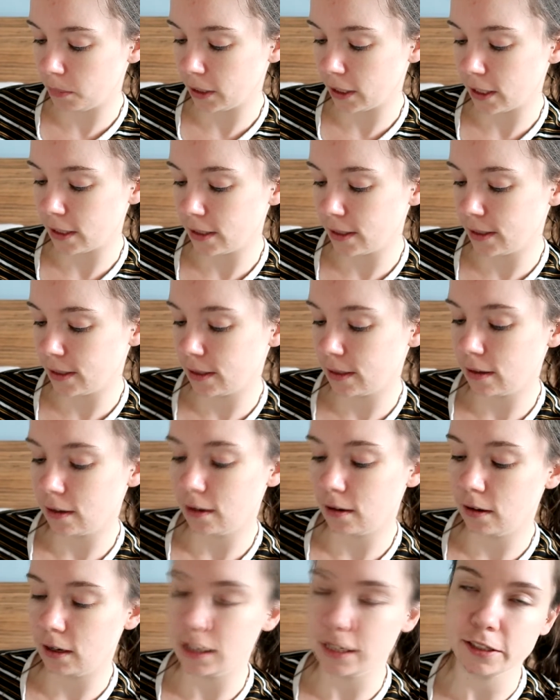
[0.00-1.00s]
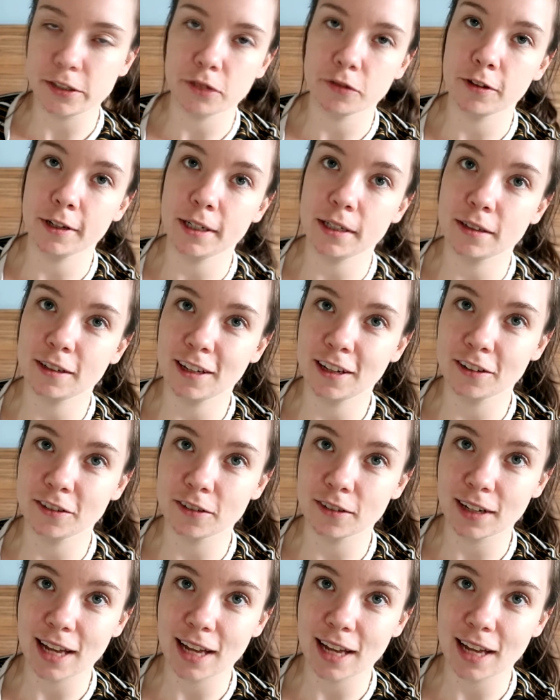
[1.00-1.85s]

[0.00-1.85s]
because I need to read and